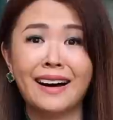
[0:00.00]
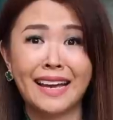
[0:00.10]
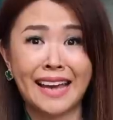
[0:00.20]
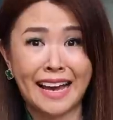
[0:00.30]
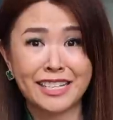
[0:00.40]

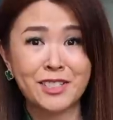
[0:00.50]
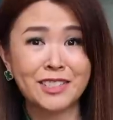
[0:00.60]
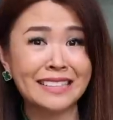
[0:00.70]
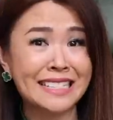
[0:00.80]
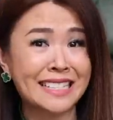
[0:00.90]
I
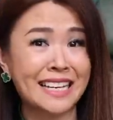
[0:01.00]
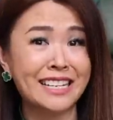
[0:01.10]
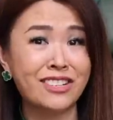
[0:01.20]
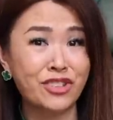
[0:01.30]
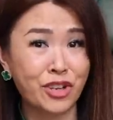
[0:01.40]
actually
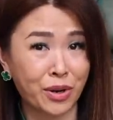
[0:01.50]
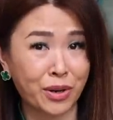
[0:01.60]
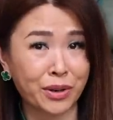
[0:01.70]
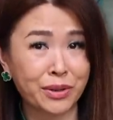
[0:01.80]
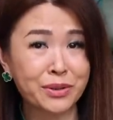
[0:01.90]
said
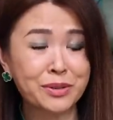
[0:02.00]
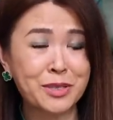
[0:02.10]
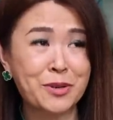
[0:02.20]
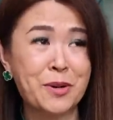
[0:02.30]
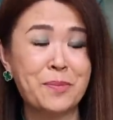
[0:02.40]
no
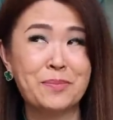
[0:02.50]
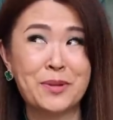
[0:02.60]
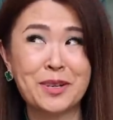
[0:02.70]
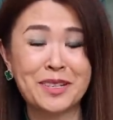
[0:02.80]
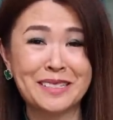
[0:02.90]
to a
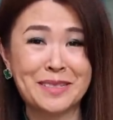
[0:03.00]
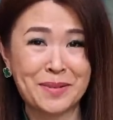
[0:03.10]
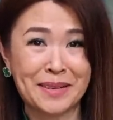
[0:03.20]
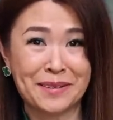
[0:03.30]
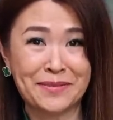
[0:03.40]
Birkin
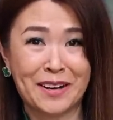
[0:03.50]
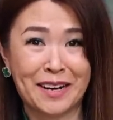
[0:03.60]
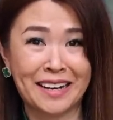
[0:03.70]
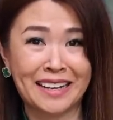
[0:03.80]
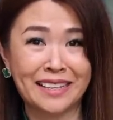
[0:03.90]

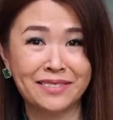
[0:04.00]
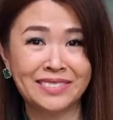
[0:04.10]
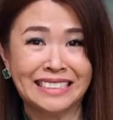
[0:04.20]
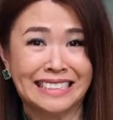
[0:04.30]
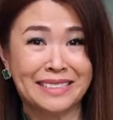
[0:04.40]
twenty-five
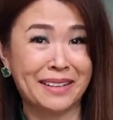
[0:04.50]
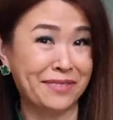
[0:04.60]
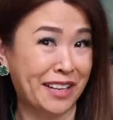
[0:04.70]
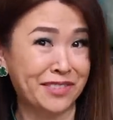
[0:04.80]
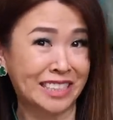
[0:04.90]
in my
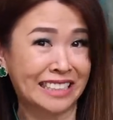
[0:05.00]
favorite